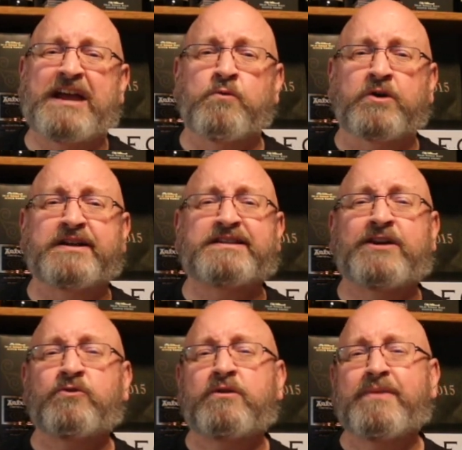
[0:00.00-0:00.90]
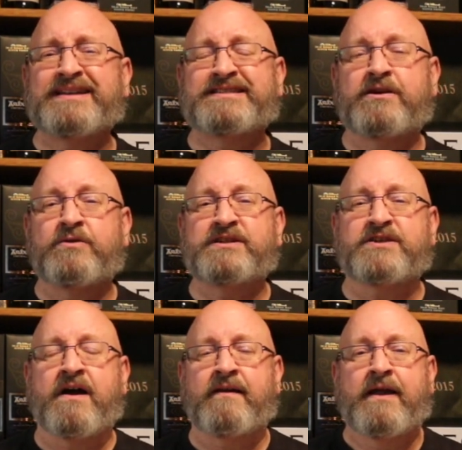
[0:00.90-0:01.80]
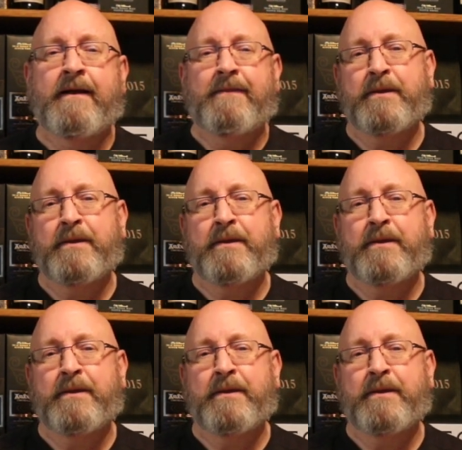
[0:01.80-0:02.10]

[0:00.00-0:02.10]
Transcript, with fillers: and we're continuing my series on